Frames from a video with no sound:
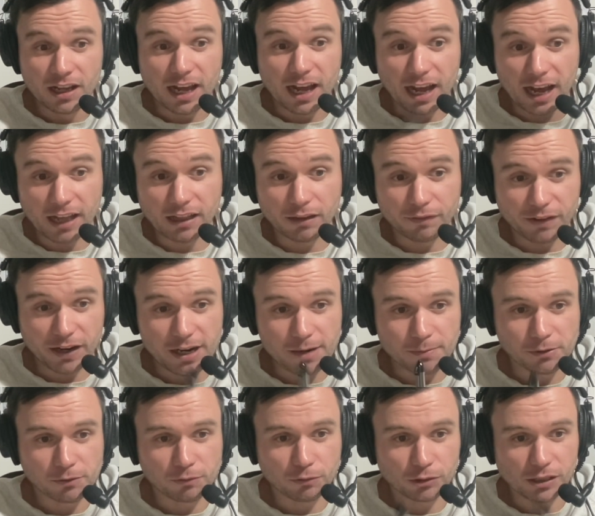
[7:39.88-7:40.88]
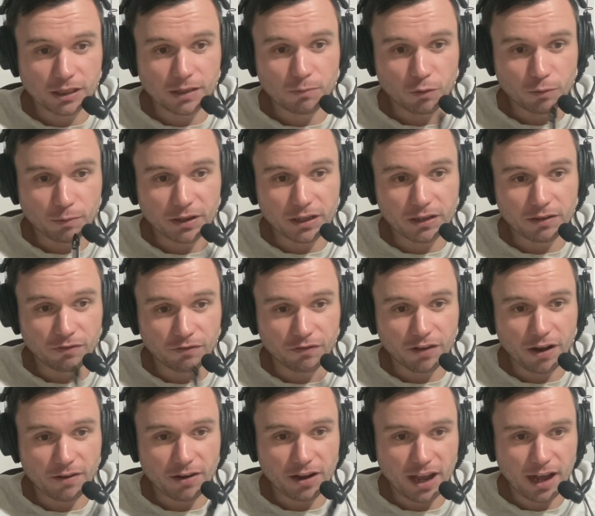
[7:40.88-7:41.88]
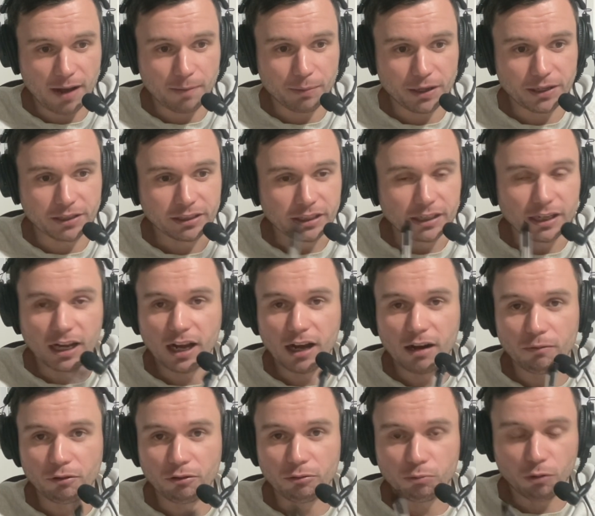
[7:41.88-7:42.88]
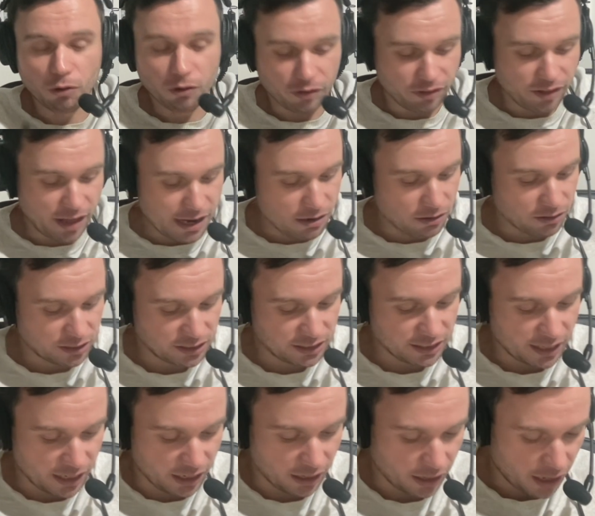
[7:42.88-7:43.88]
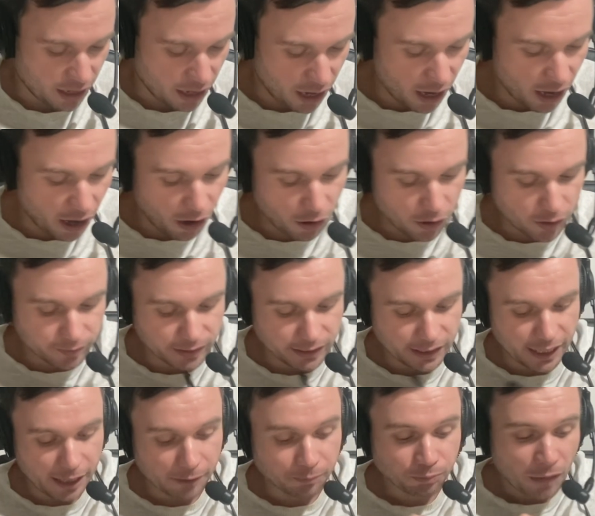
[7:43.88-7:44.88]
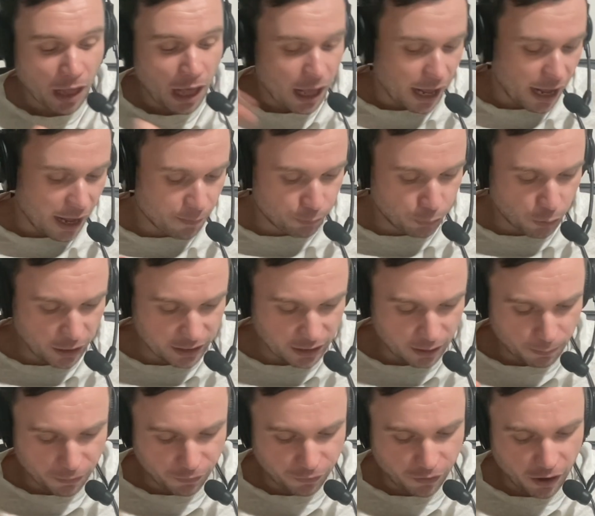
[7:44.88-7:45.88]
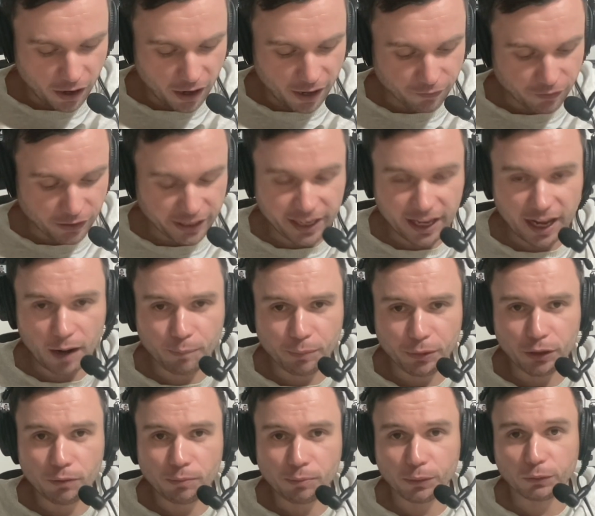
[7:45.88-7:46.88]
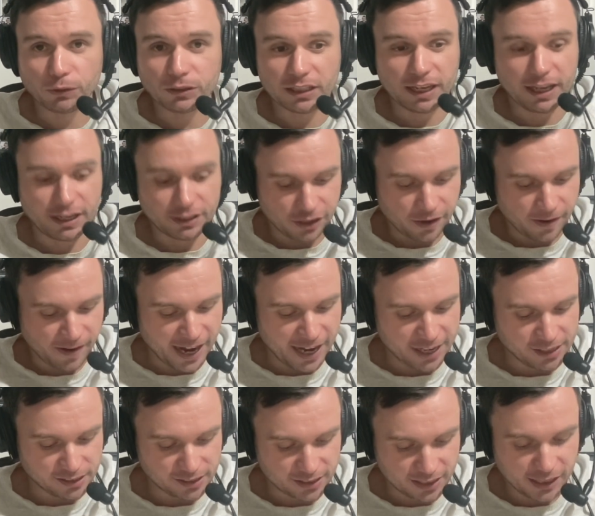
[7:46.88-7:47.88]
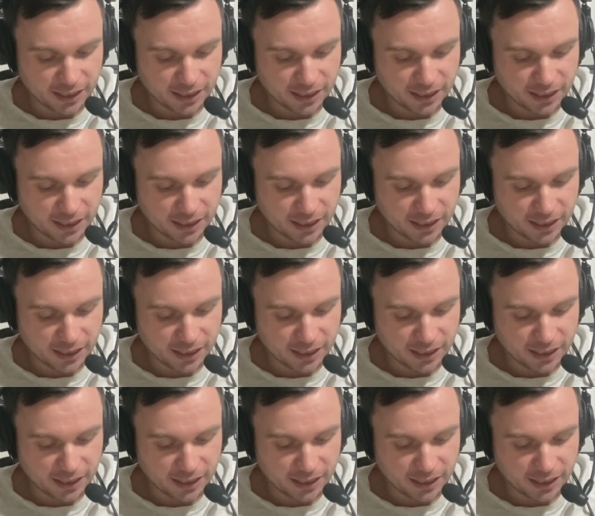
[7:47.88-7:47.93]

and the Van Amersfoort team will be very happy with what they are seeing over there. And point number 5, Gabriel Bortoleto ends day